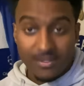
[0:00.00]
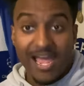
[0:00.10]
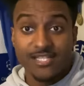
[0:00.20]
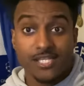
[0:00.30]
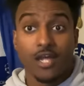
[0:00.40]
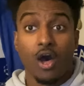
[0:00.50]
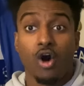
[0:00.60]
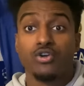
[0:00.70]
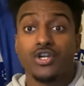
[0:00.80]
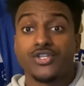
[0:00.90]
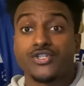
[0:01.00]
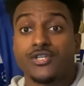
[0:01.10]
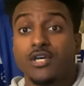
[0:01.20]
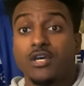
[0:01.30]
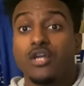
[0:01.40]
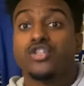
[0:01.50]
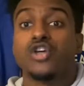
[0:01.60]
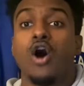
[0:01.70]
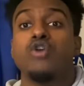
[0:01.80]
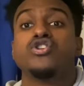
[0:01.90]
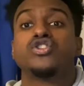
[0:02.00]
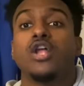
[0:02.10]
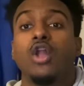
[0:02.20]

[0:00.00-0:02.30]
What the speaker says: And to owners, the